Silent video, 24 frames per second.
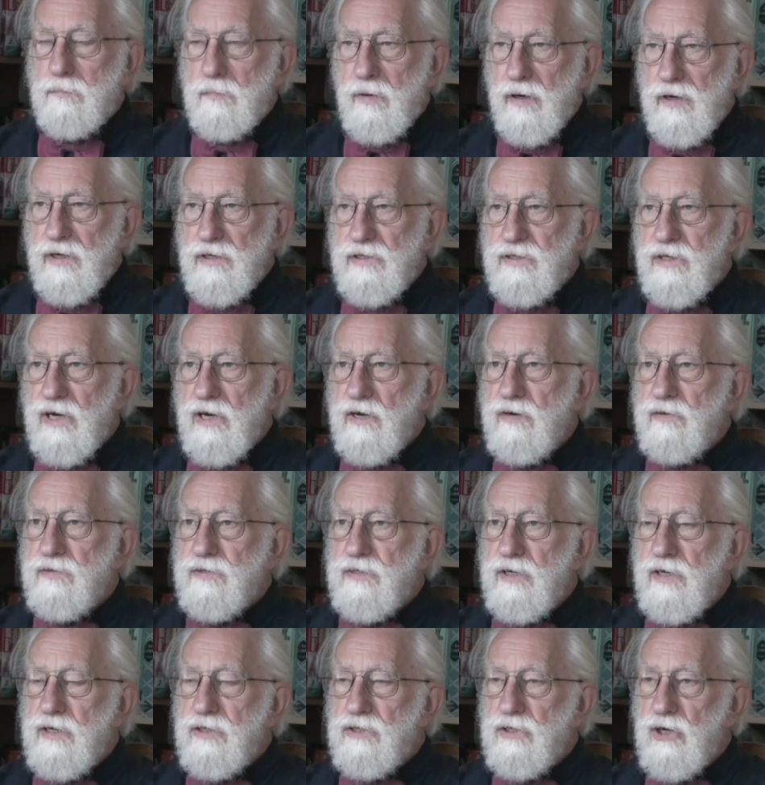My
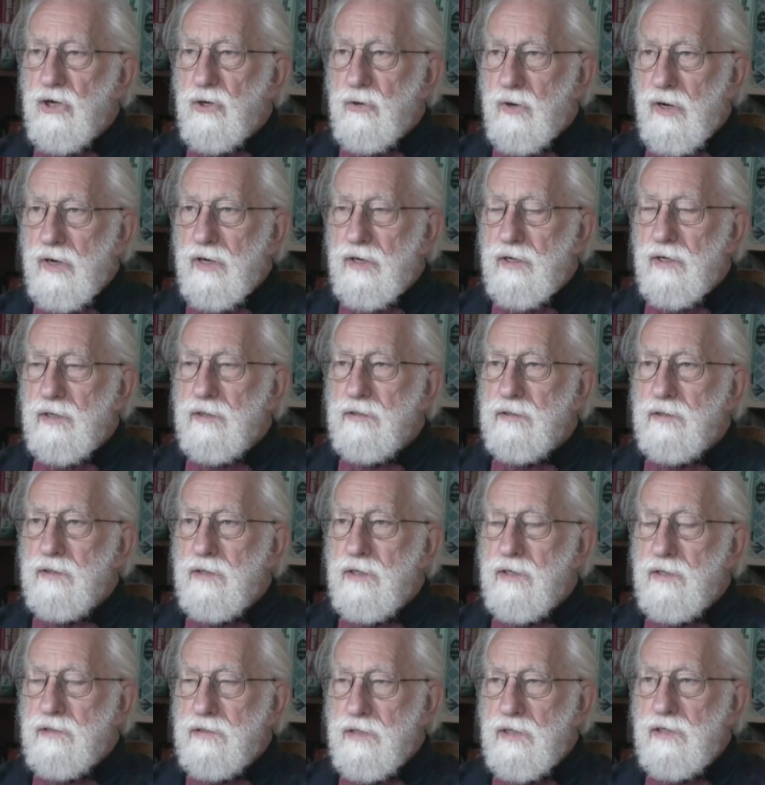integrity as a Quaker
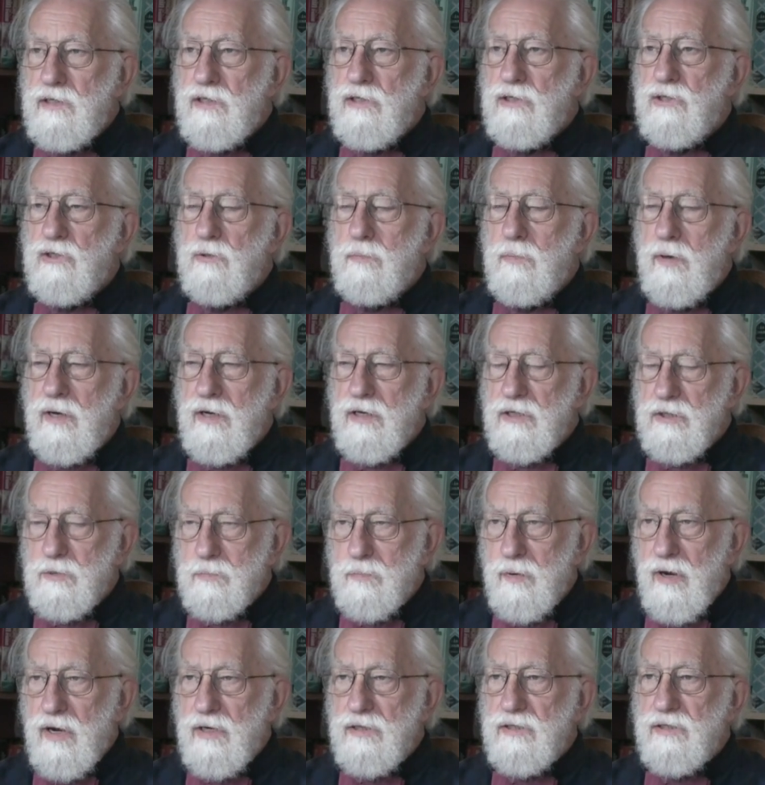needed to be
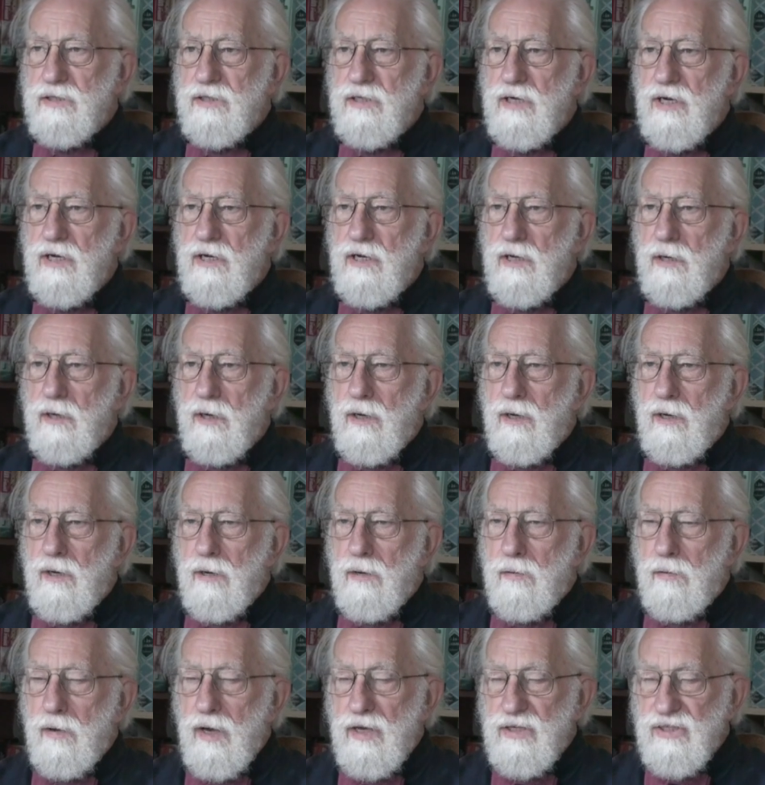expressed
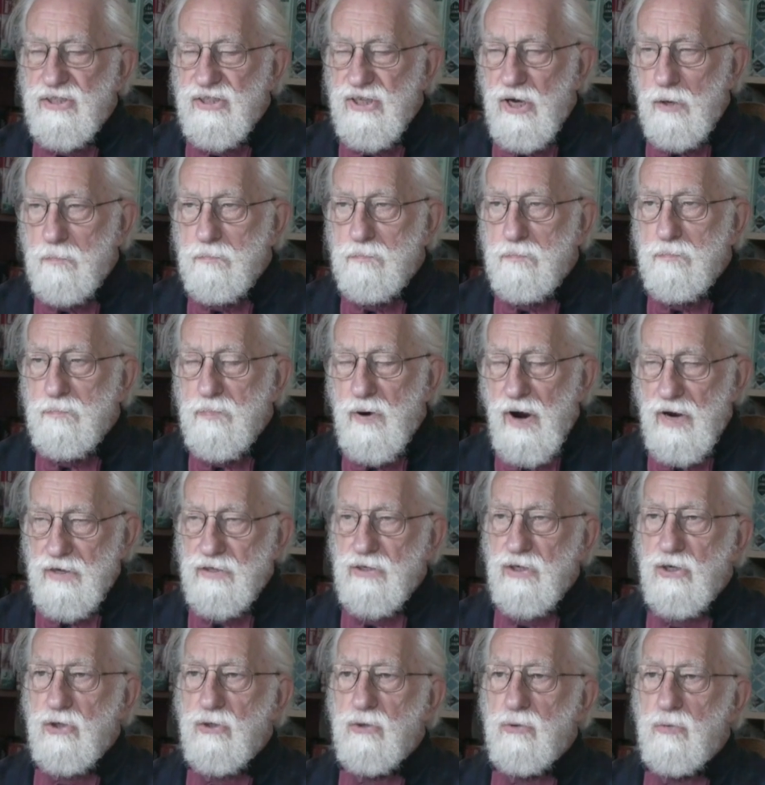in some
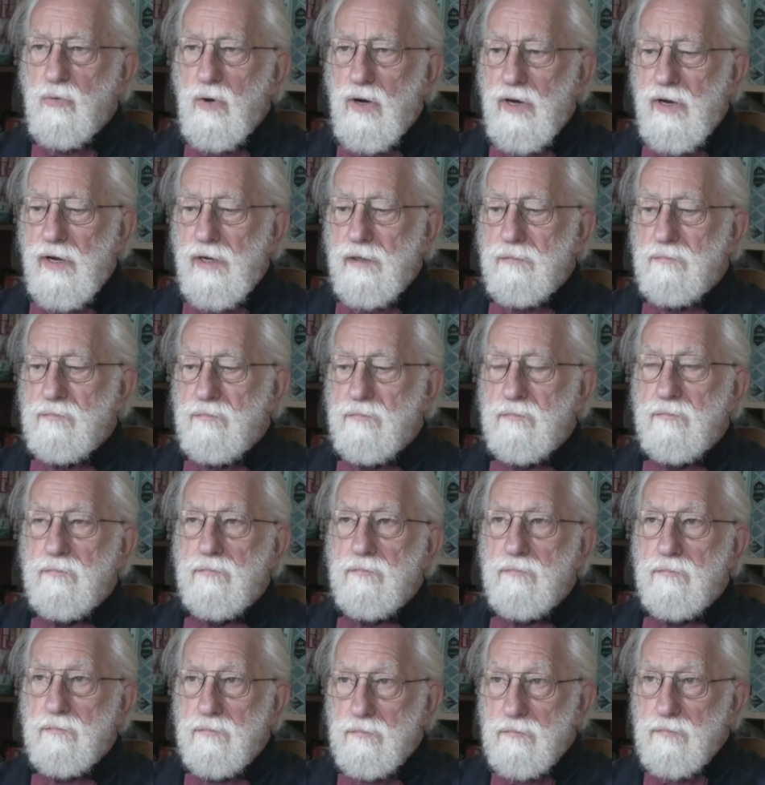practical way.
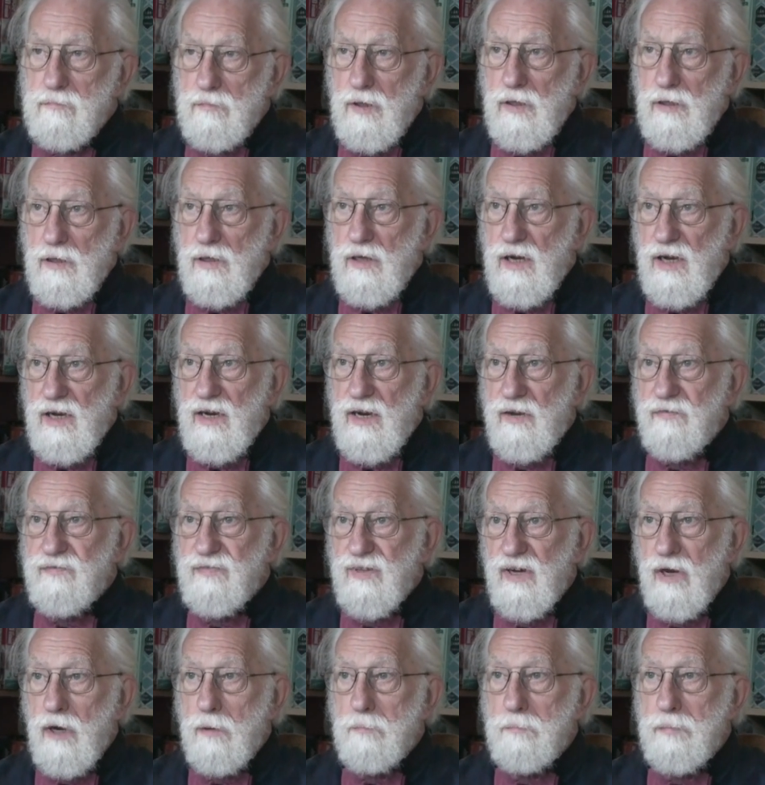I left
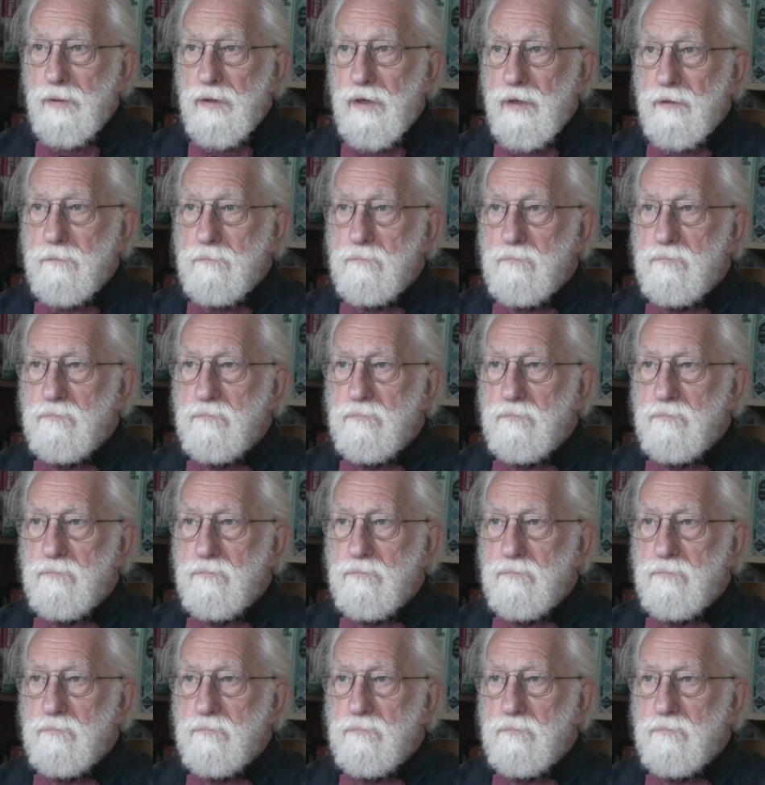the company.